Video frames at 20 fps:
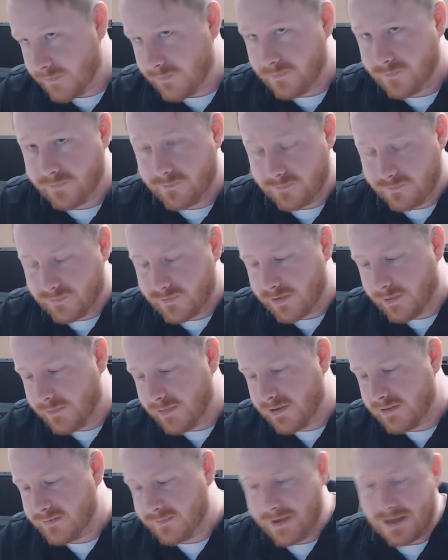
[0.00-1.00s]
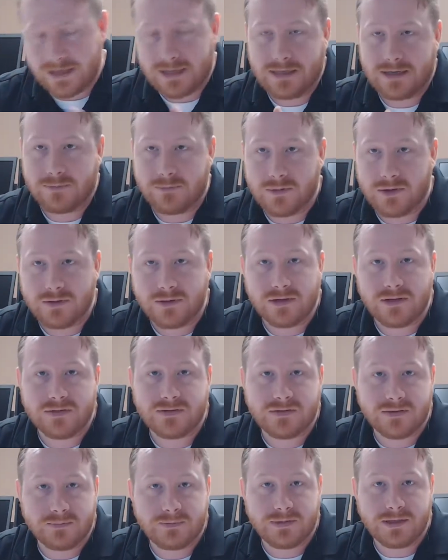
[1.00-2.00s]
somebody's making $1 million of
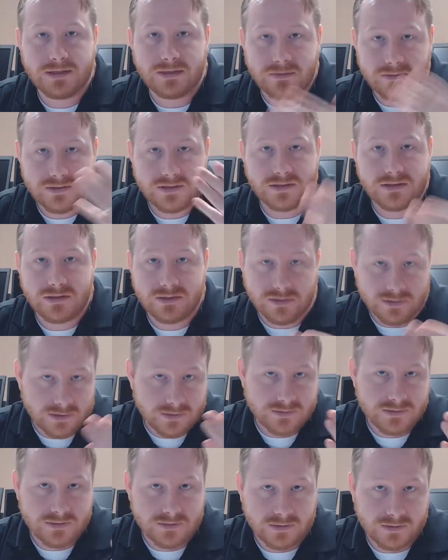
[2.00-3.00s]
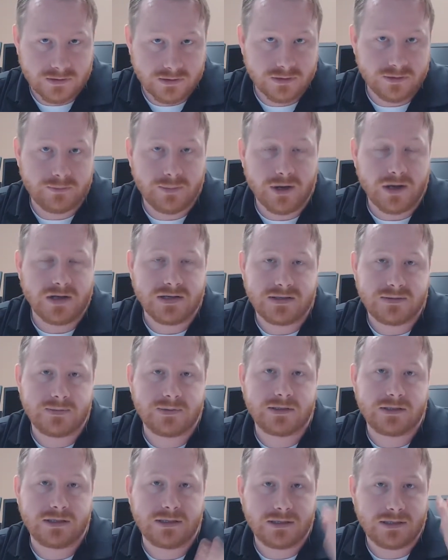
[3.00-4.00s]
something, there's a good
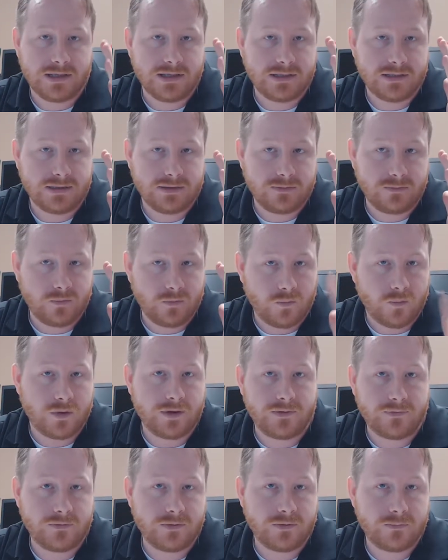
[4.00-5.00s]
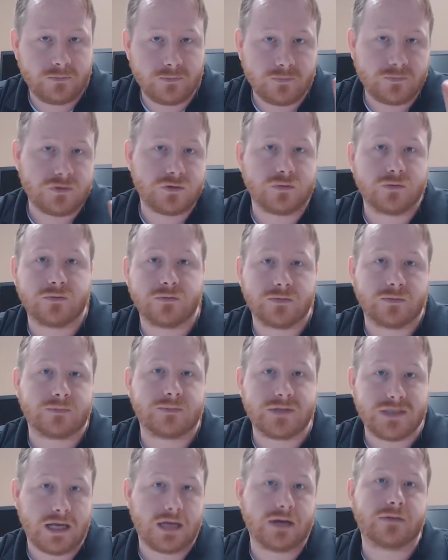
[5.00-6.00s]
possibility that 1 of them, 2 of them,
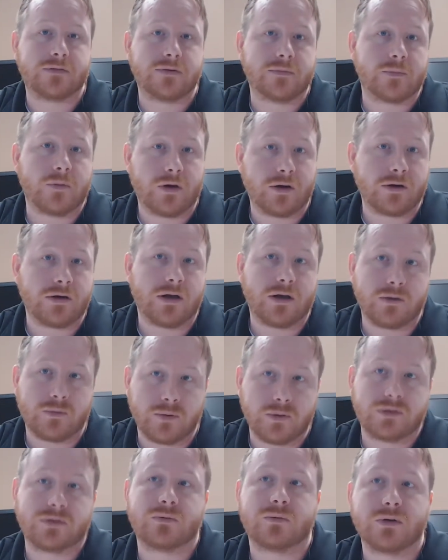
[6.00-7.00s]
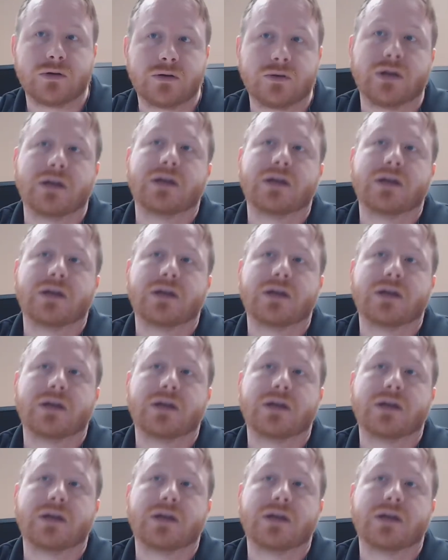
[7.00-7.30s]
10 of them are not going to work right.